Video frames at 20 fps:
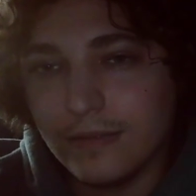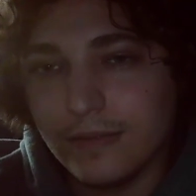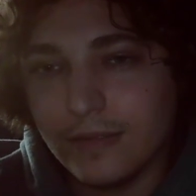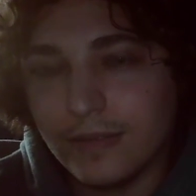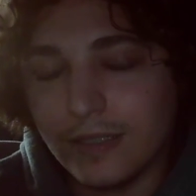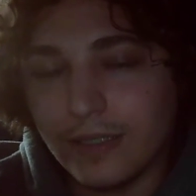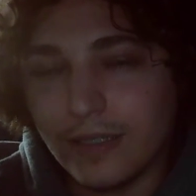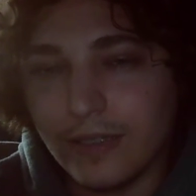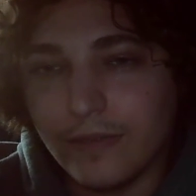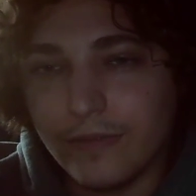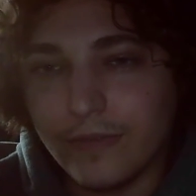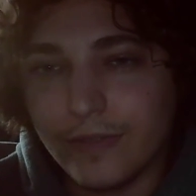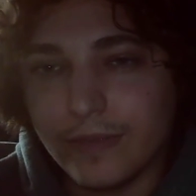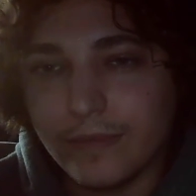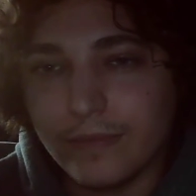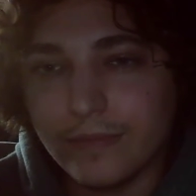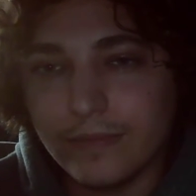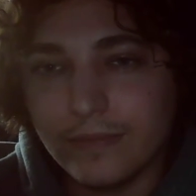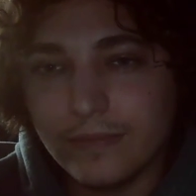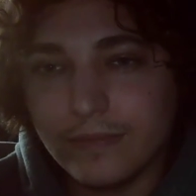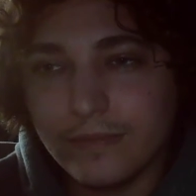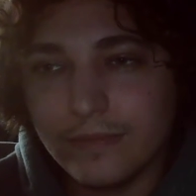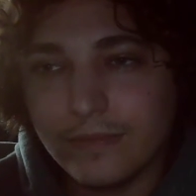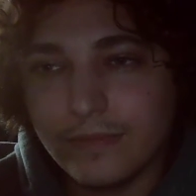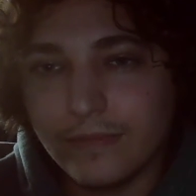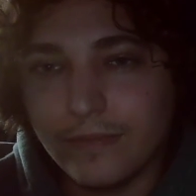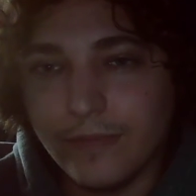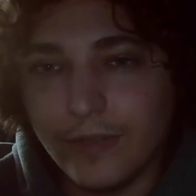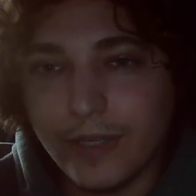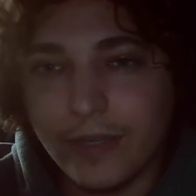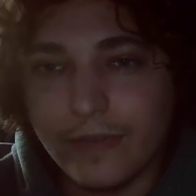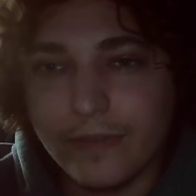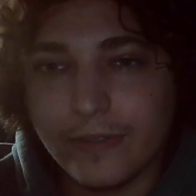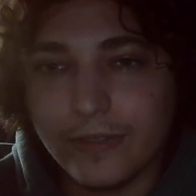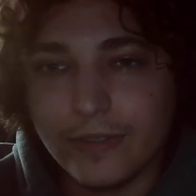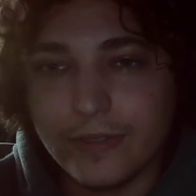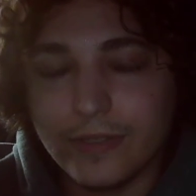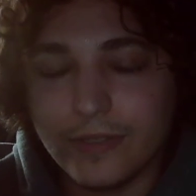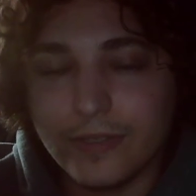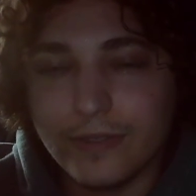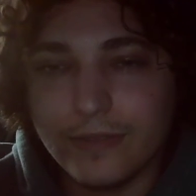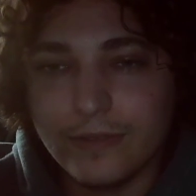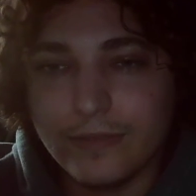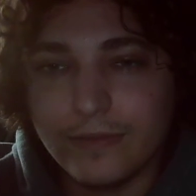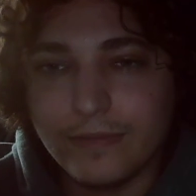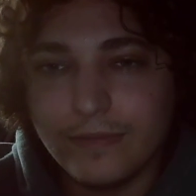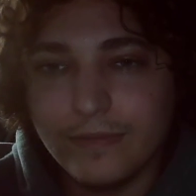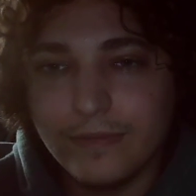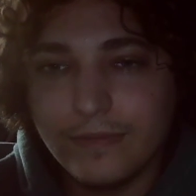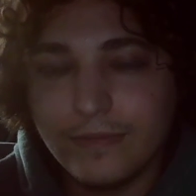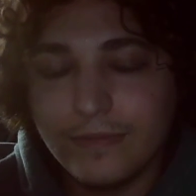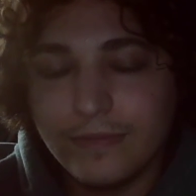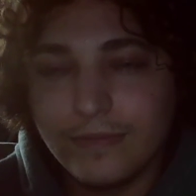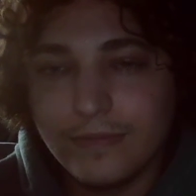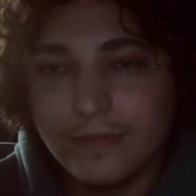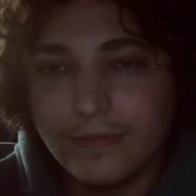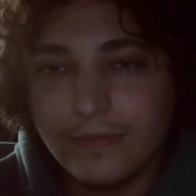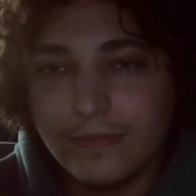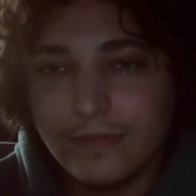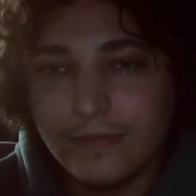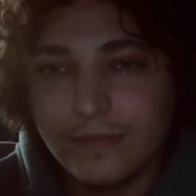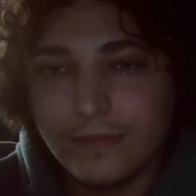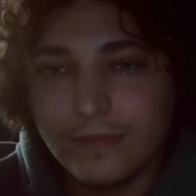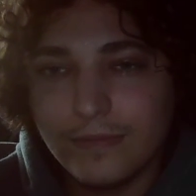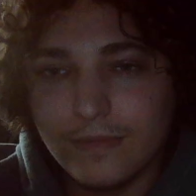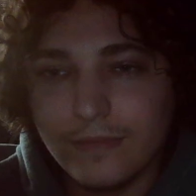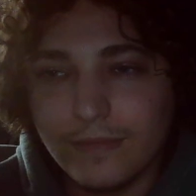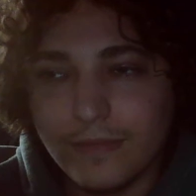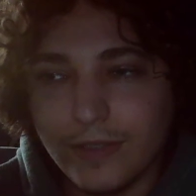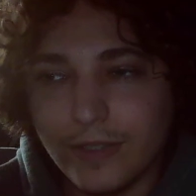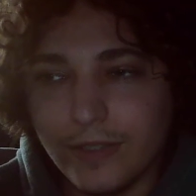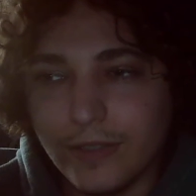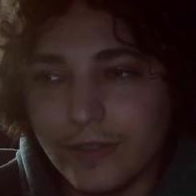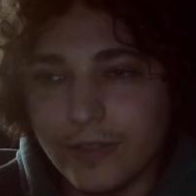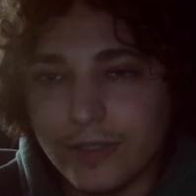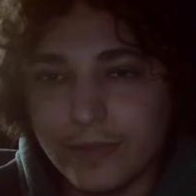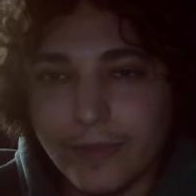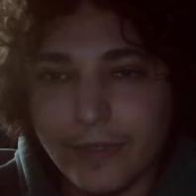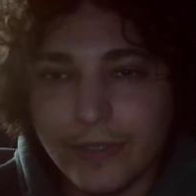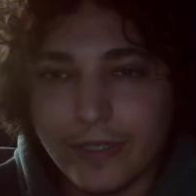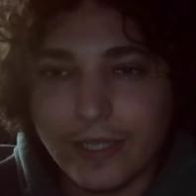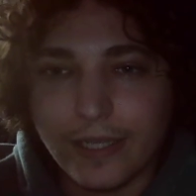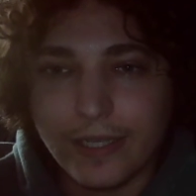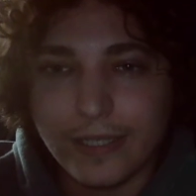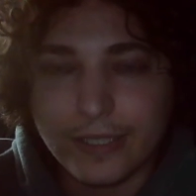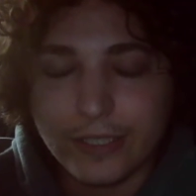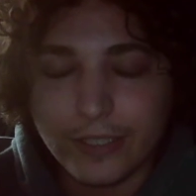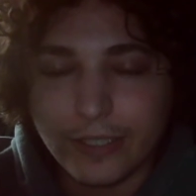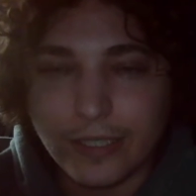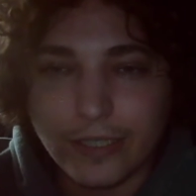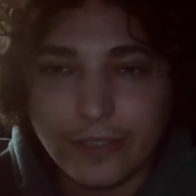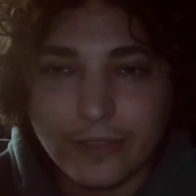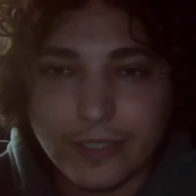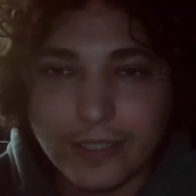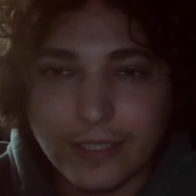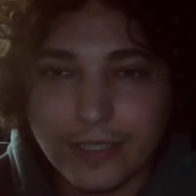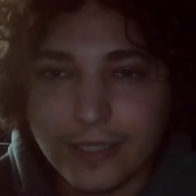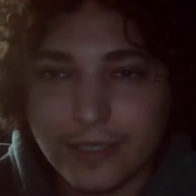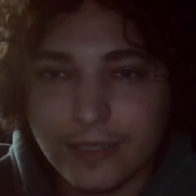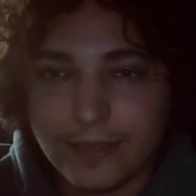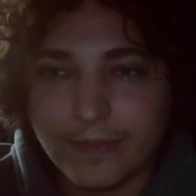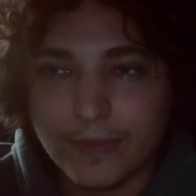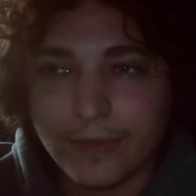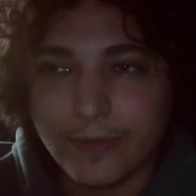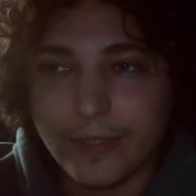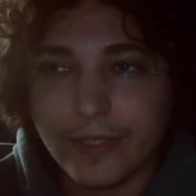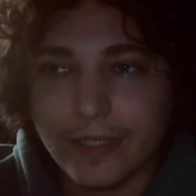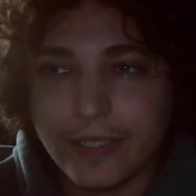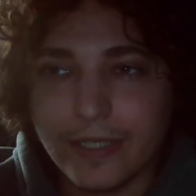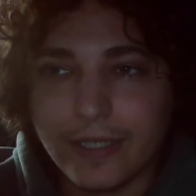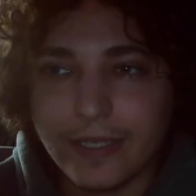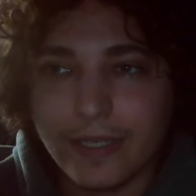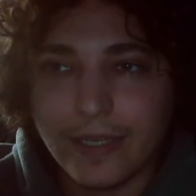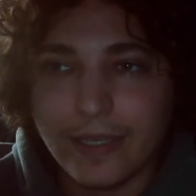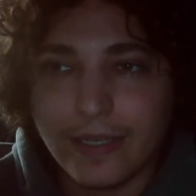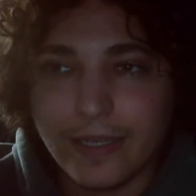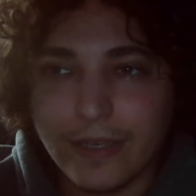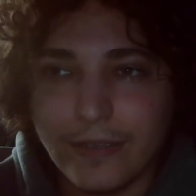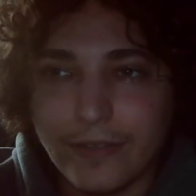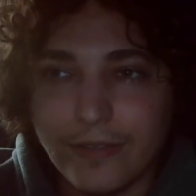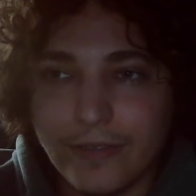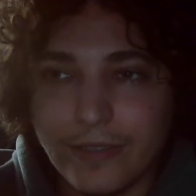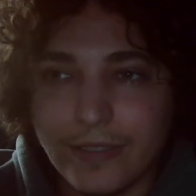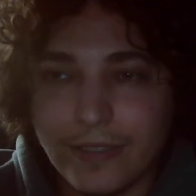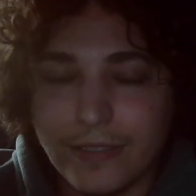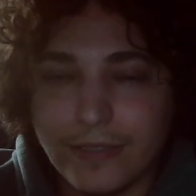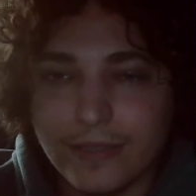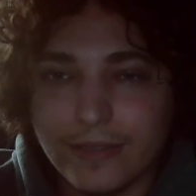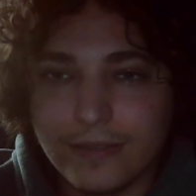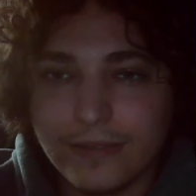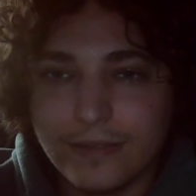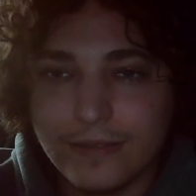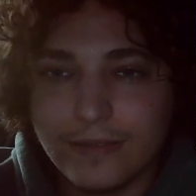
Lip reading: To go from whatever to, your spirit guides, your energy system's working, and now you can